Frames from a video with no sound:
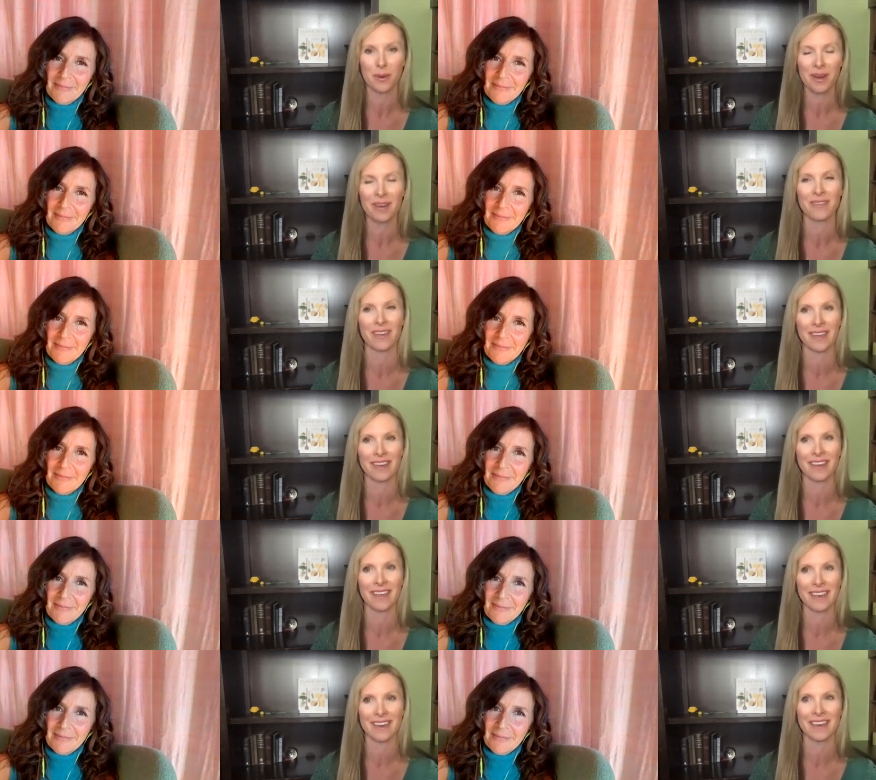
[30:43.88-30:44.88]
Speaker 1: and more of it,
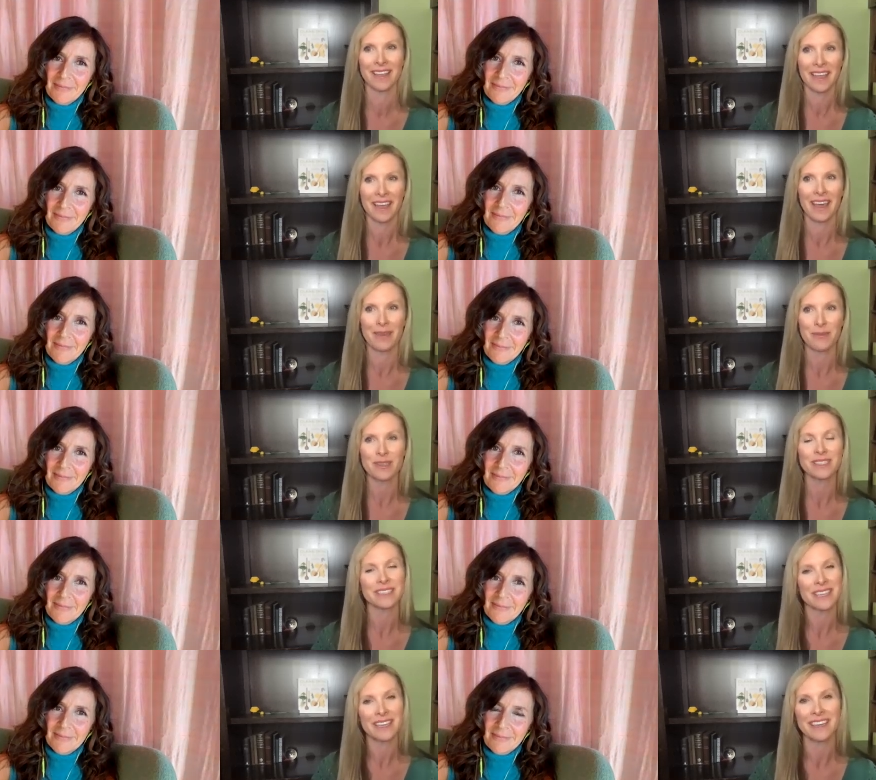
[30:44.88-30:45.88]
and and we'll
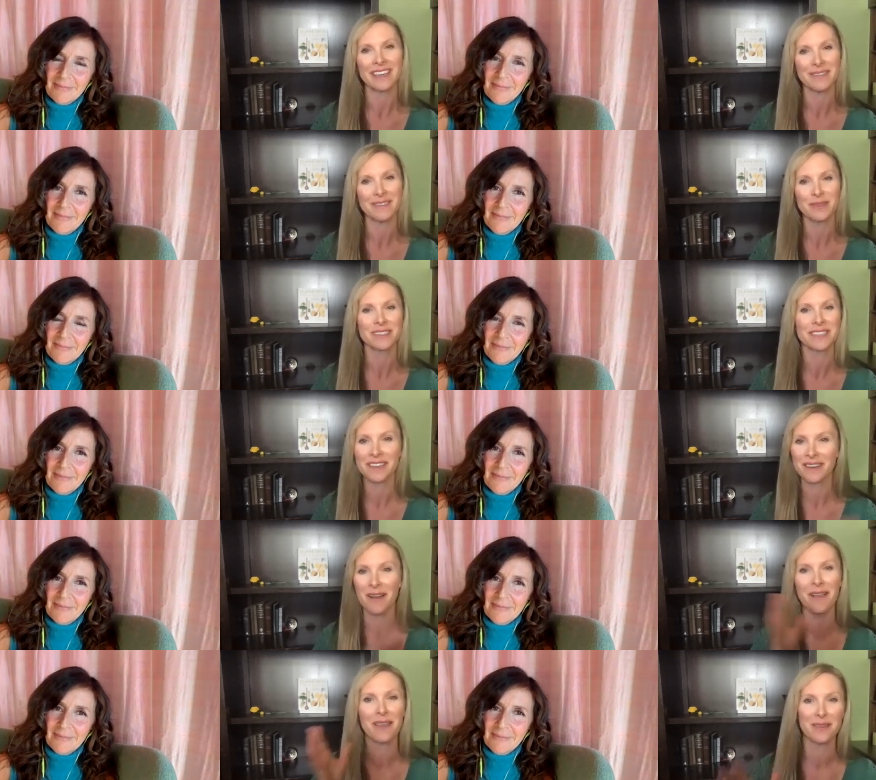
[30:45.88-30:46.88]
see we'll see it
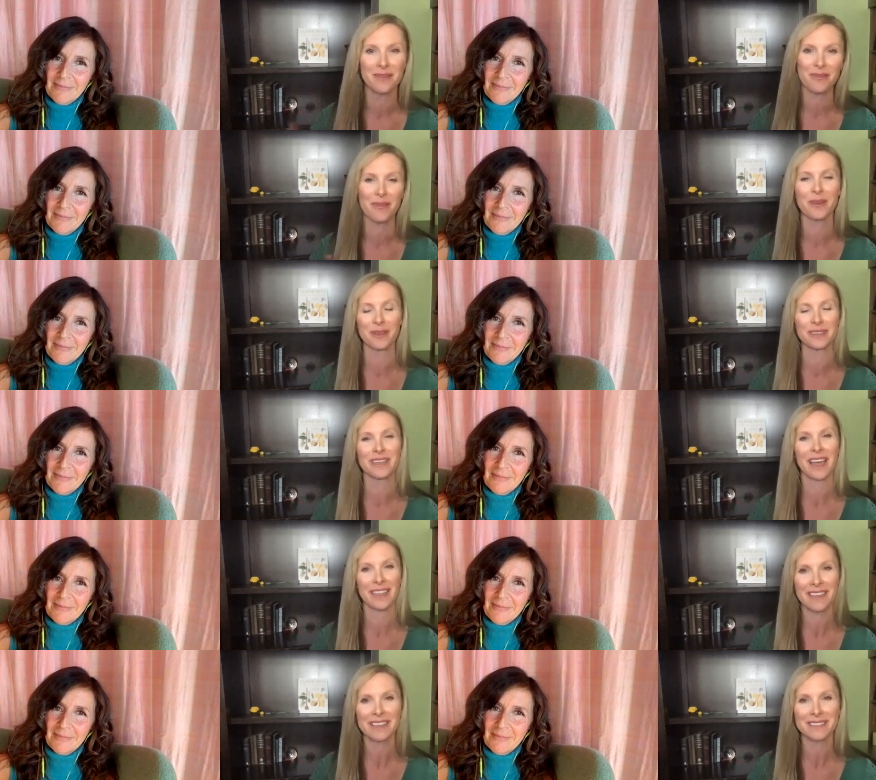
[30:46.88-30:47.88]
all unfold.
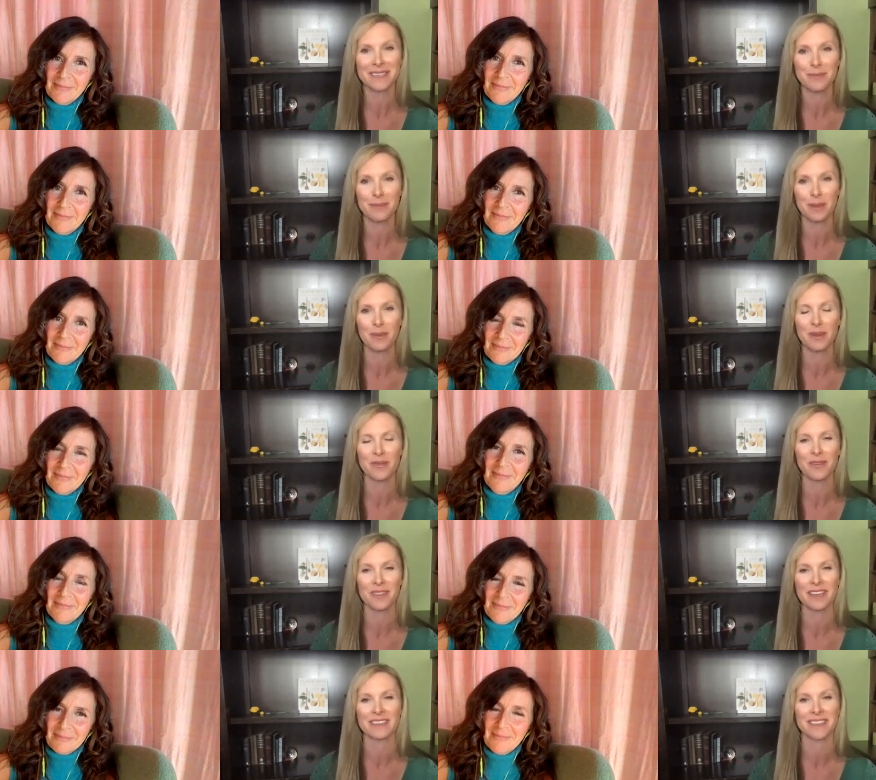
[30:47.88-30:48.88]
I think it's going to be a
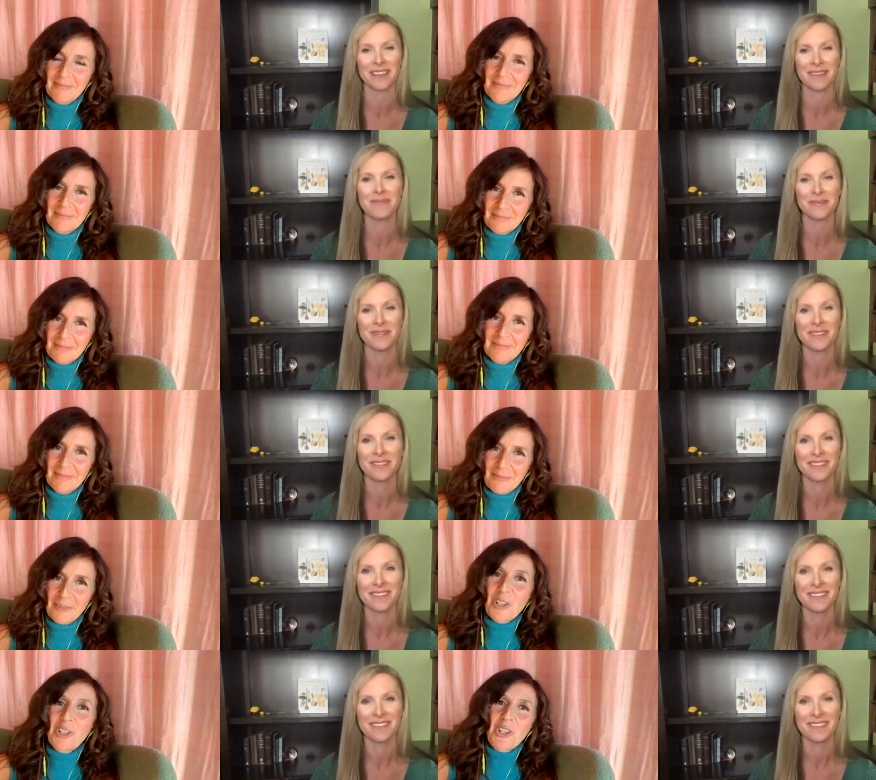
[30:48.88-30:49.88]
beautiful thing to see.
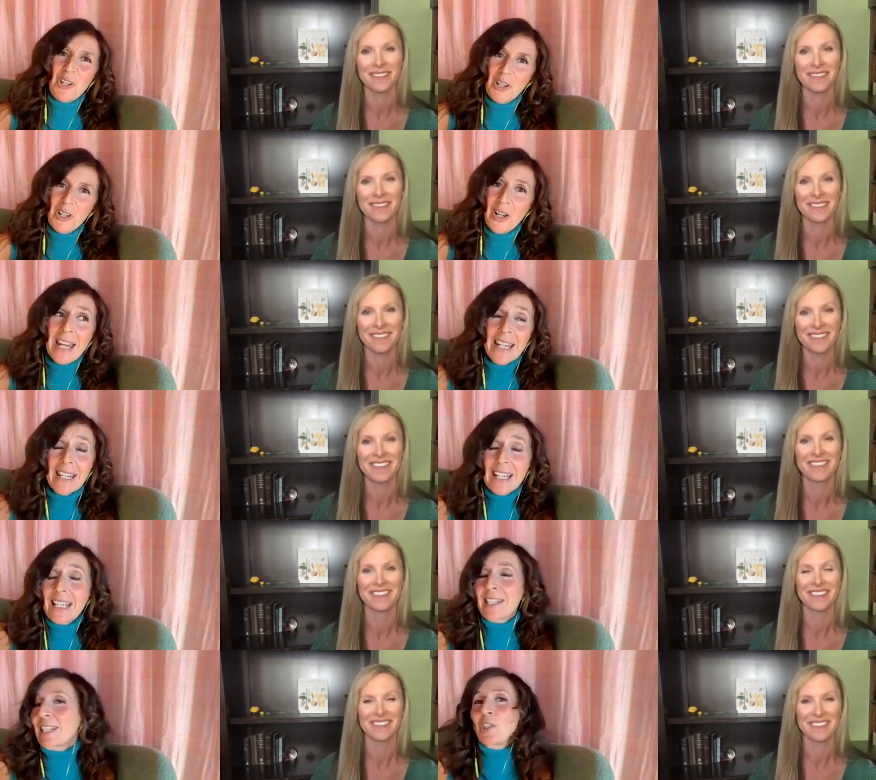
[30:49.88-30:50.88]
Speaker 2: For sure. And it
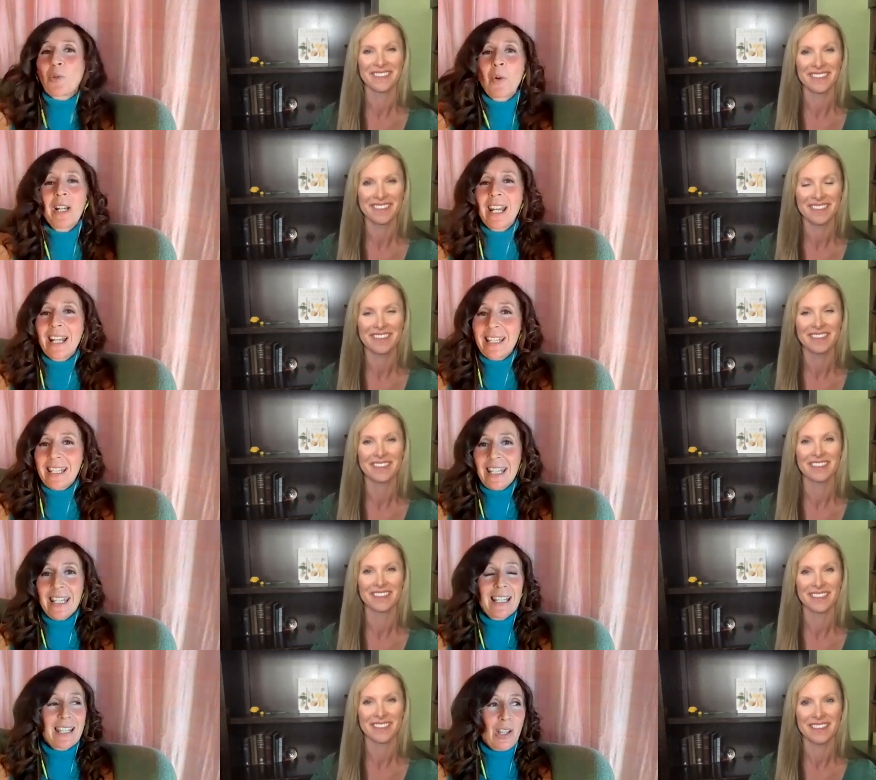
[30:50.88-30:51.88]
is, it's
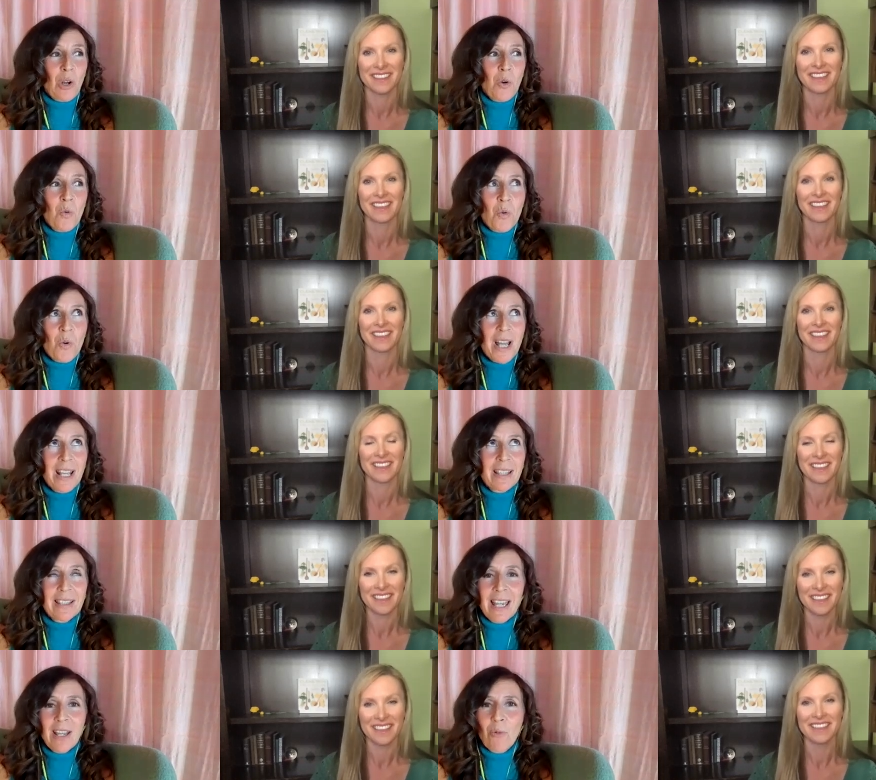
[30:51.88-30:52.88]
2019. So
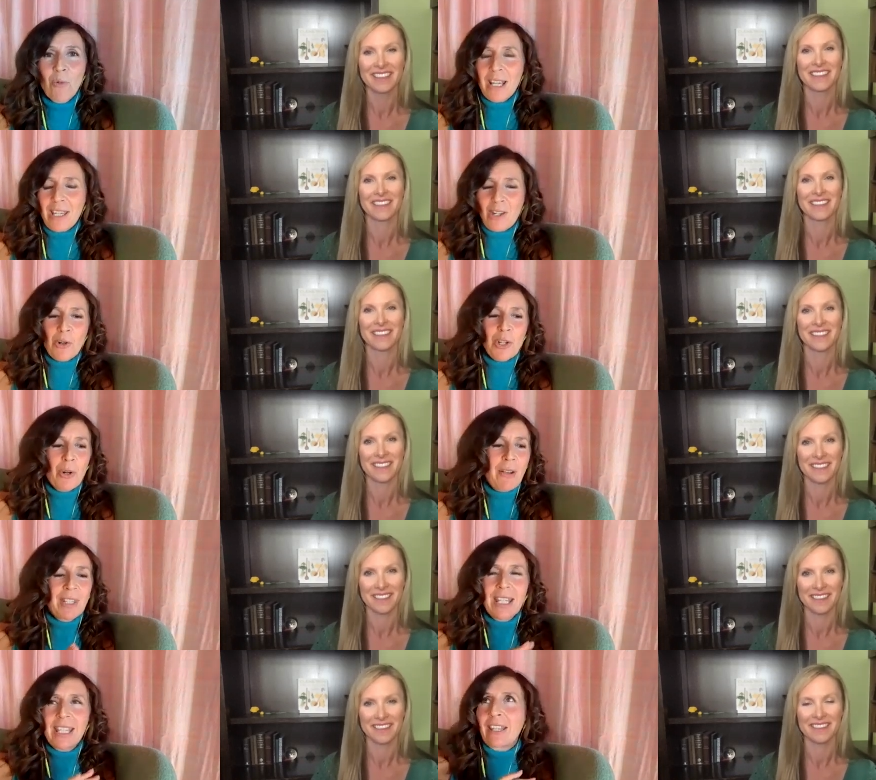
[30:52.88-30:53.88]
it's like, you know, you don't have
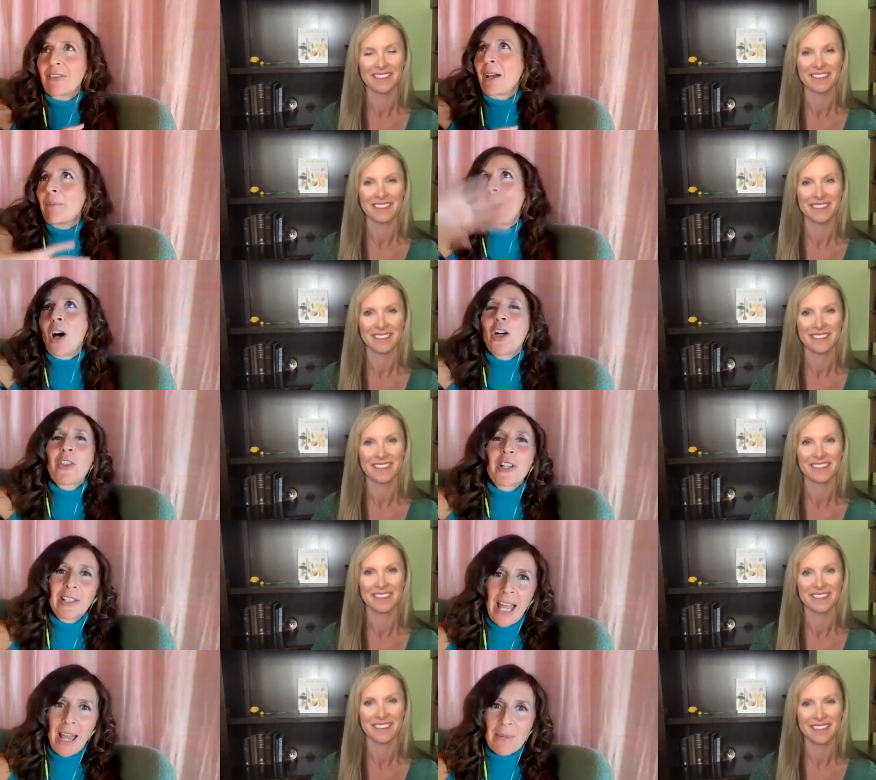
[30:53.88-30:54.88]
to give up all the
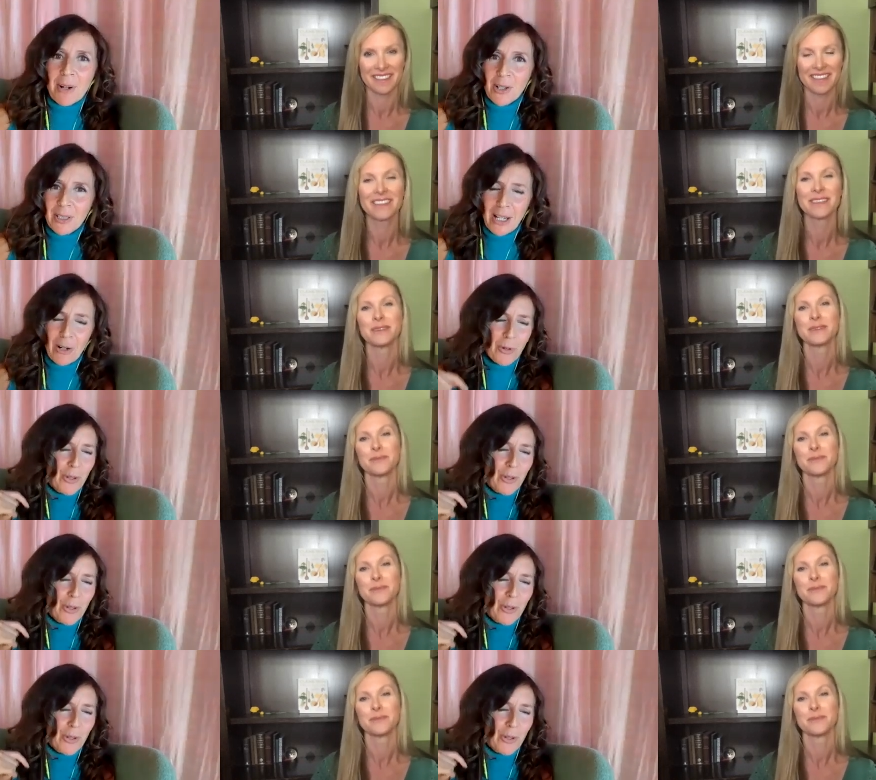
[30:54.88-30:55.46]
glamour. Like,